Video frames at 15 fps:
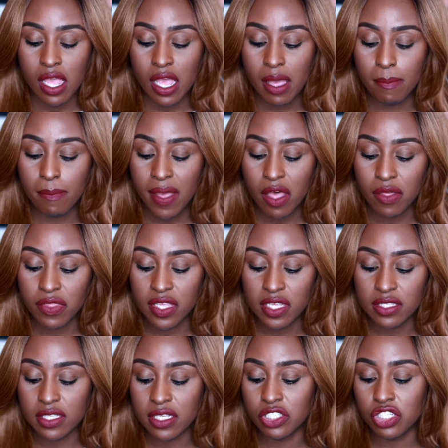about
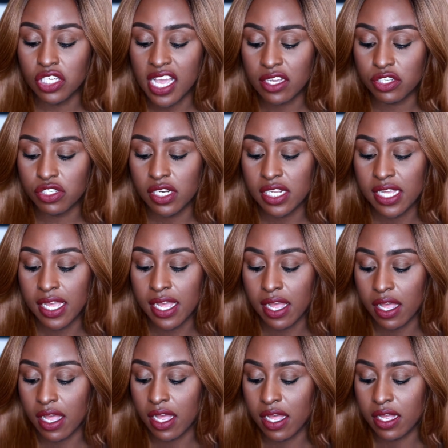this and she actually
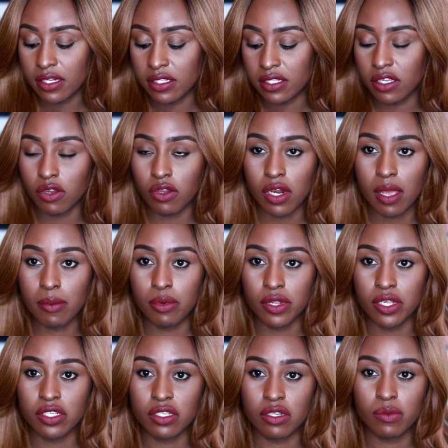uh, did a
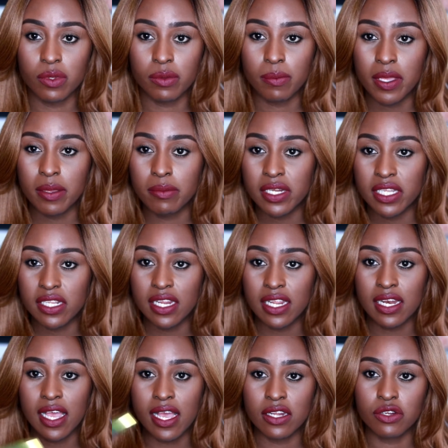collaboration with Maybelline
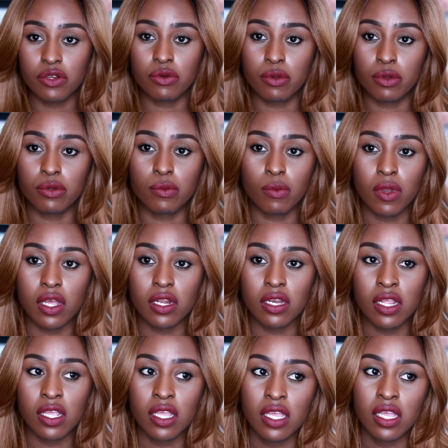and had her own one.
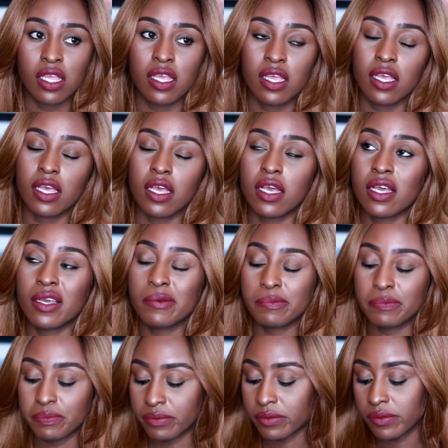
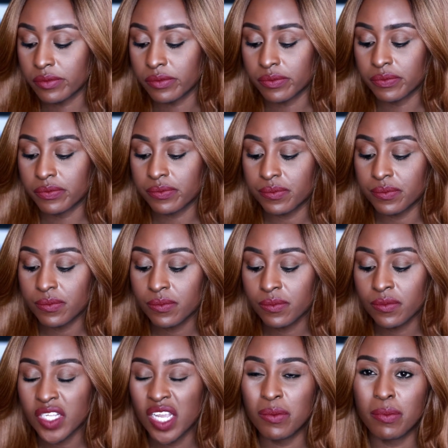Um,
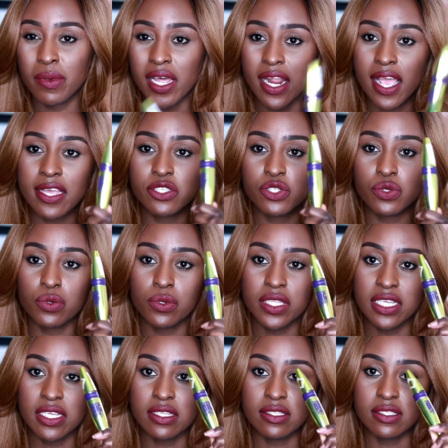but I saw
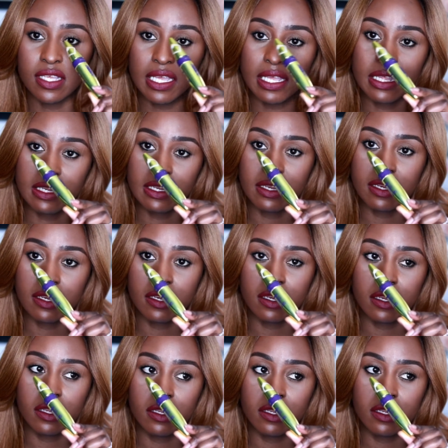these in